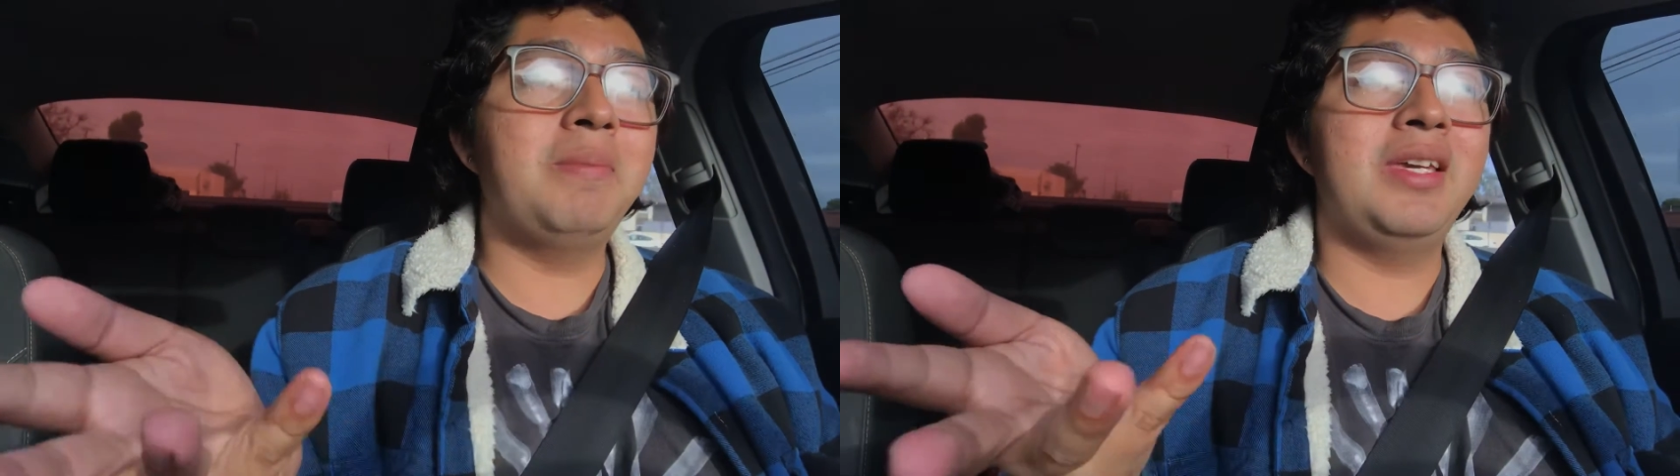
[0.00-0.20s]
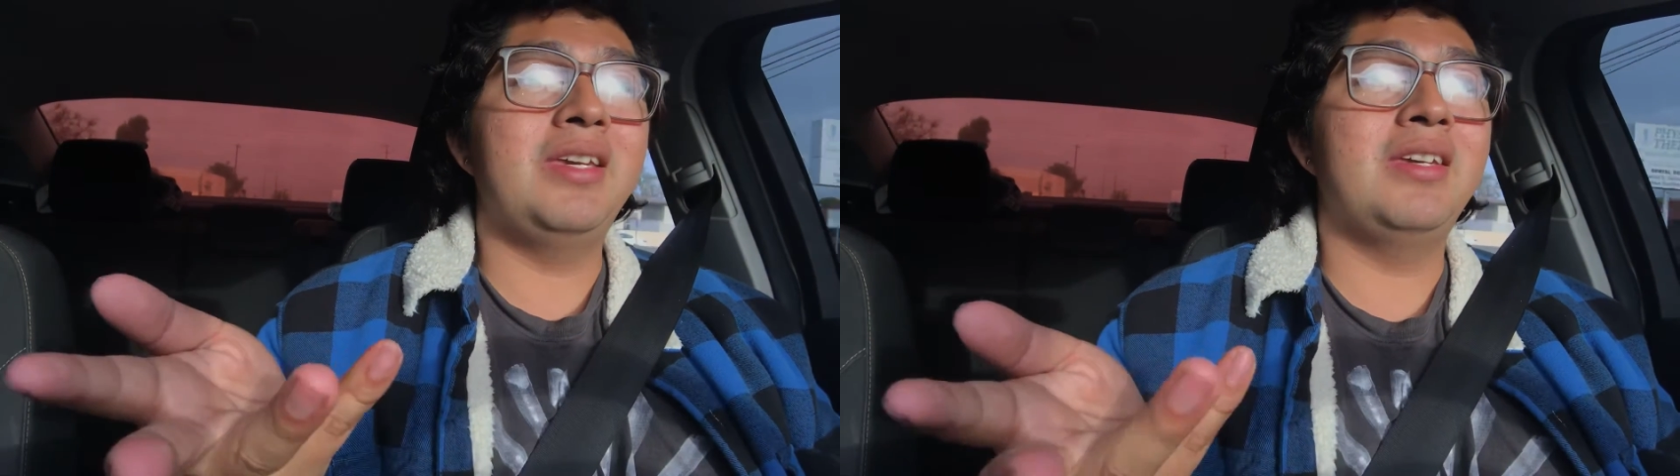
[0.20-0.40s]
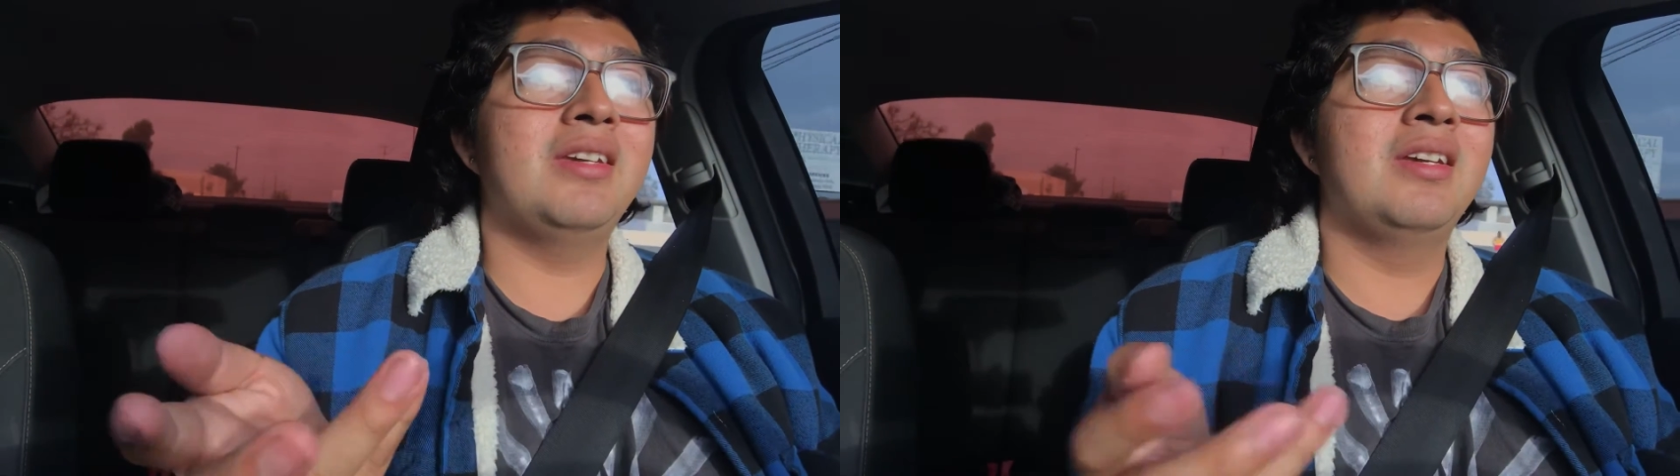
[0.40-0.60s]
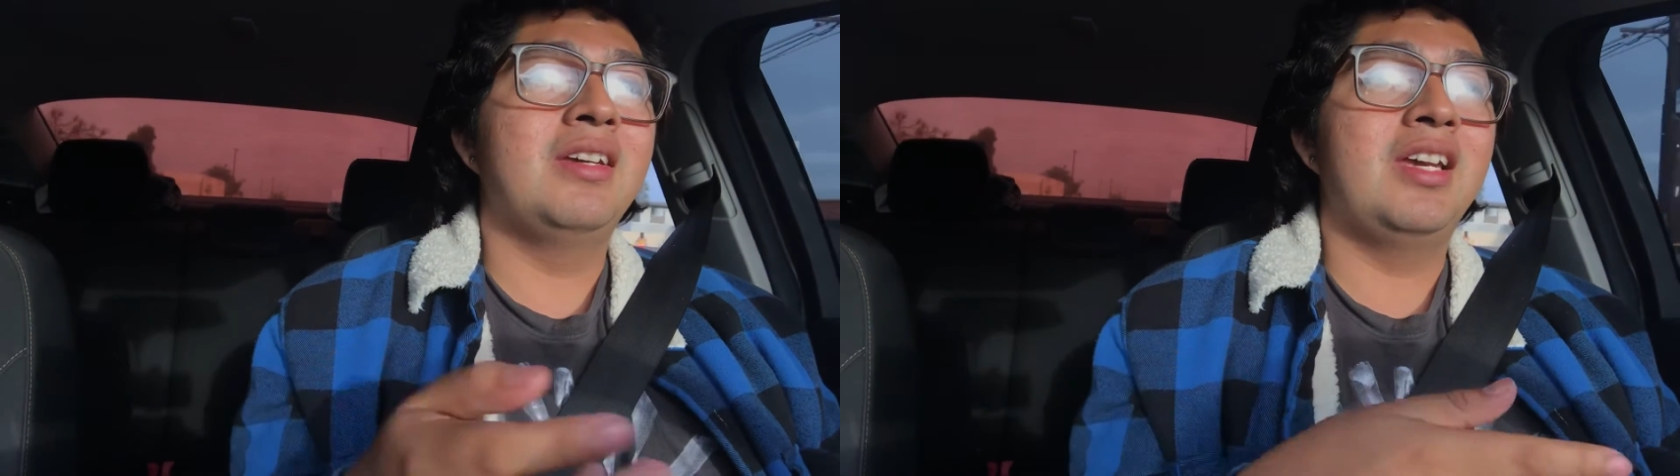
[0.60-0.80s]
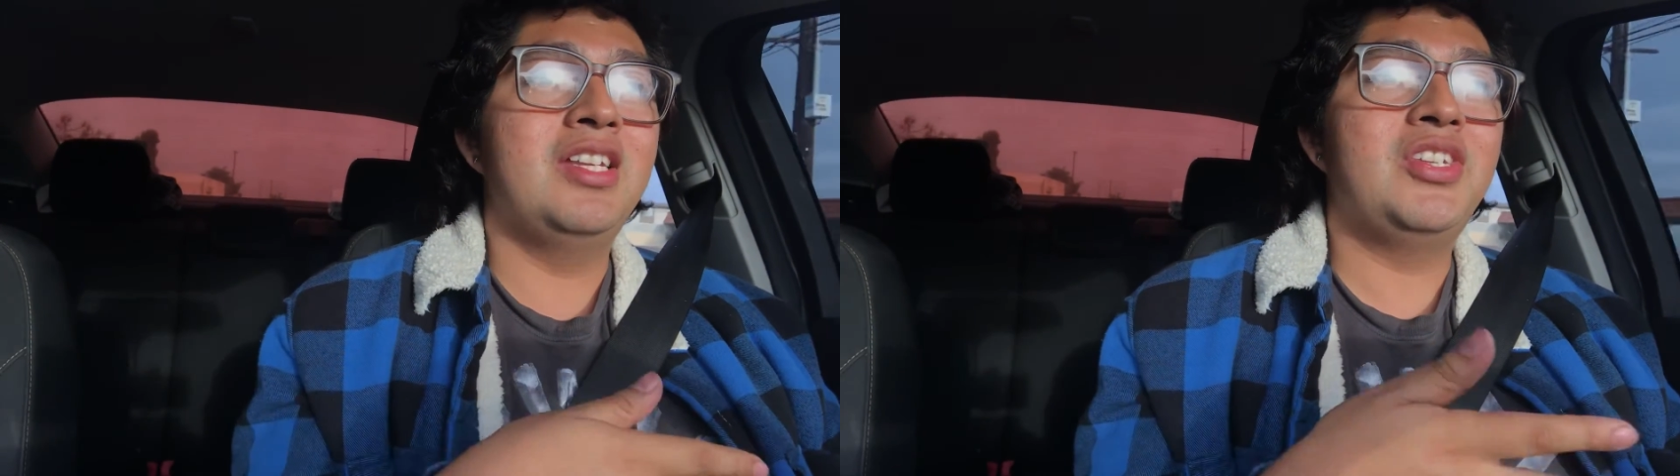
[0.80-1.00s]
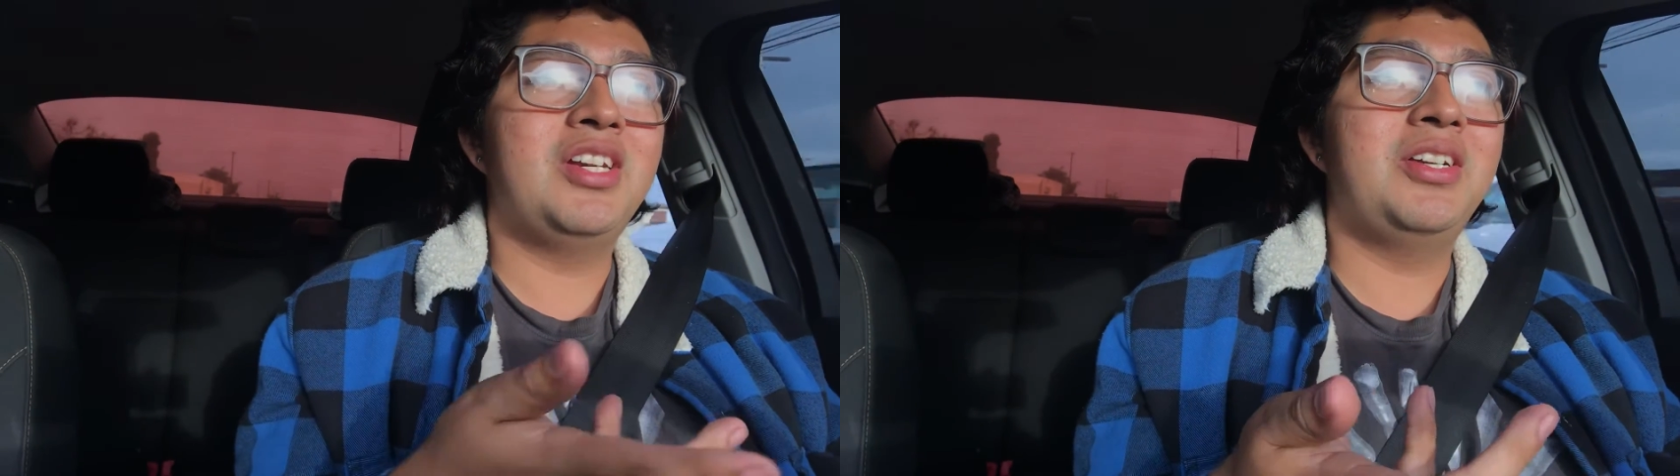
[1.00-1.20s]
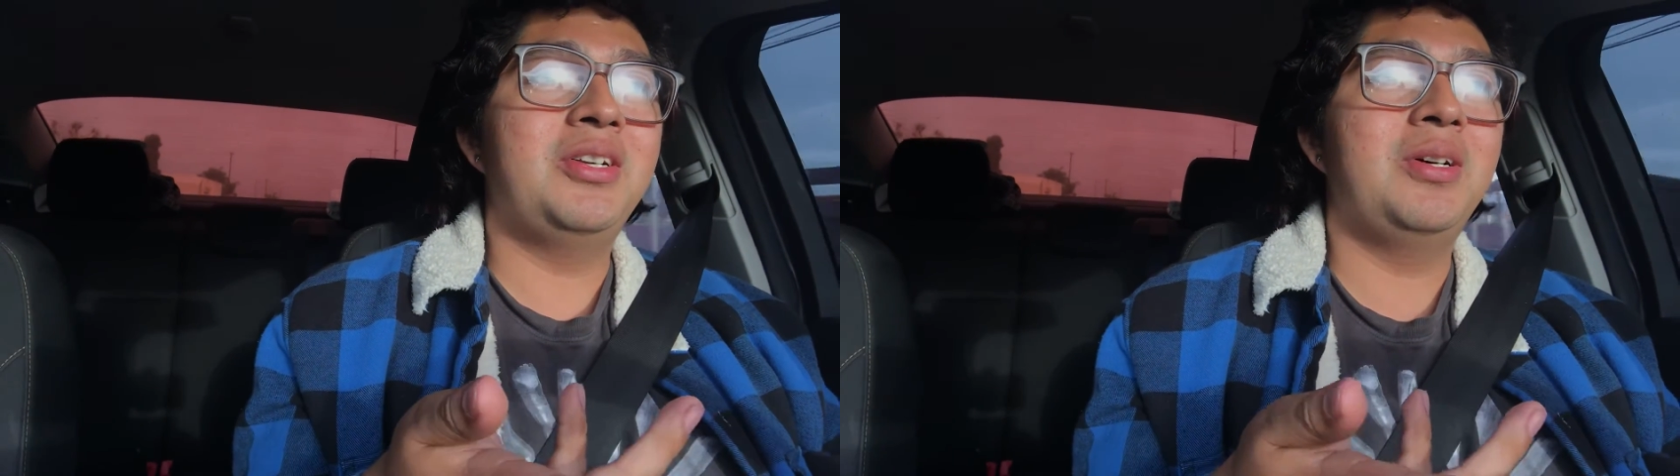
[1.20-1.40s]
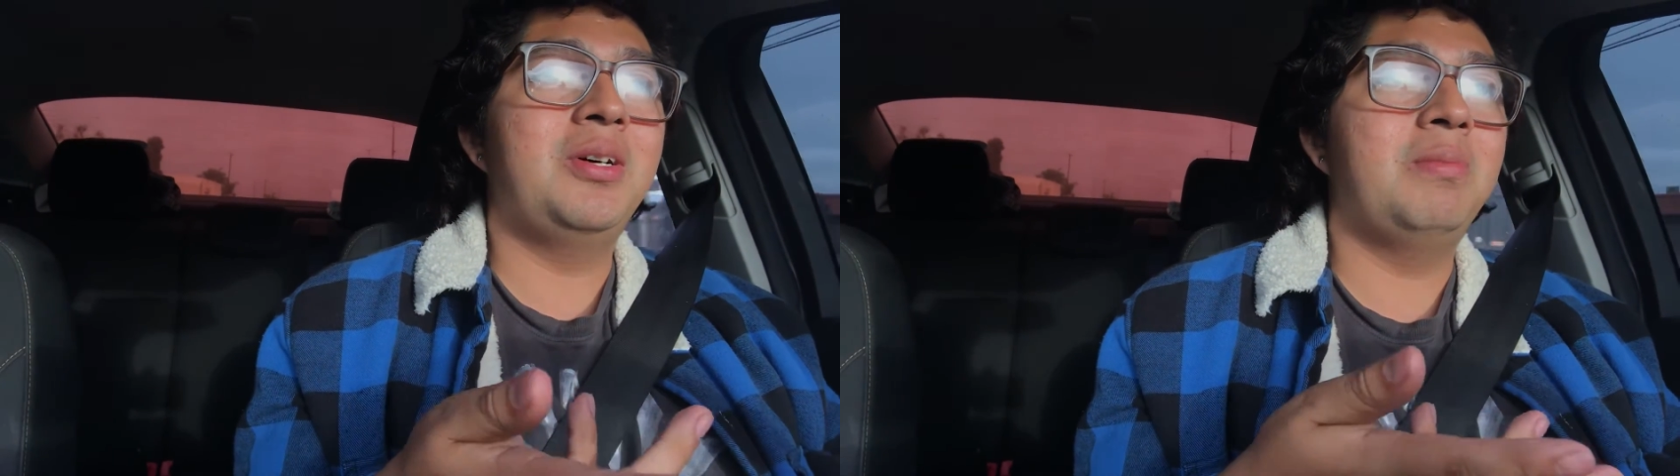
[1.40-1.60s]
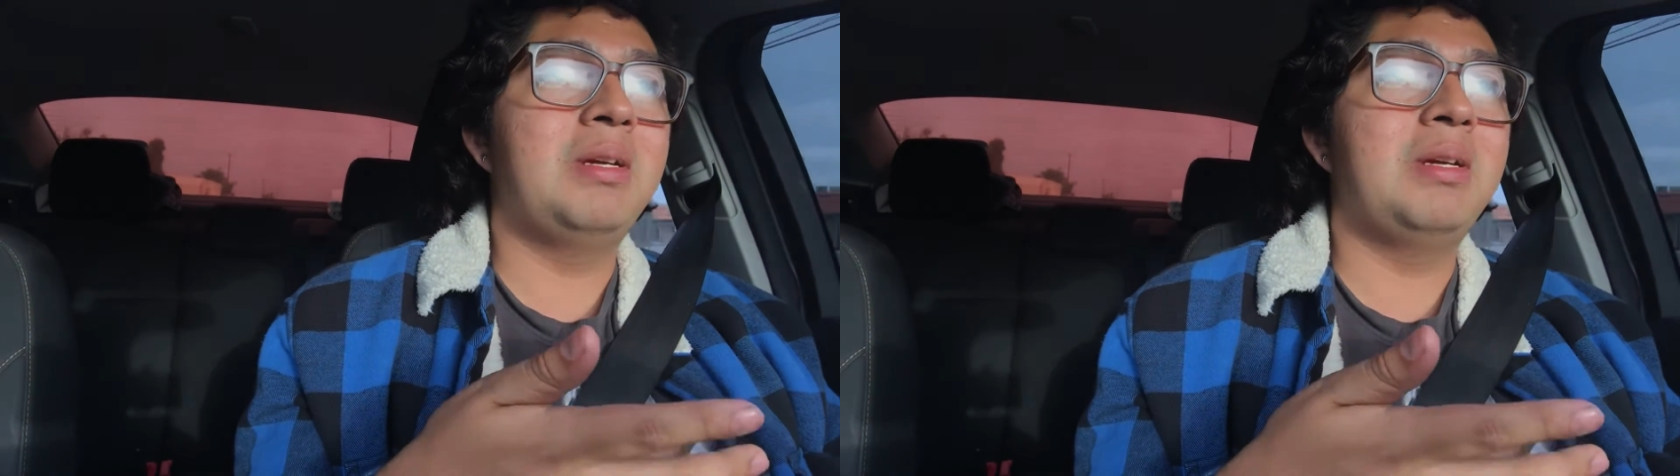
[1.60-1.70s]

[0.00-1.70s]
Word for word: me in general.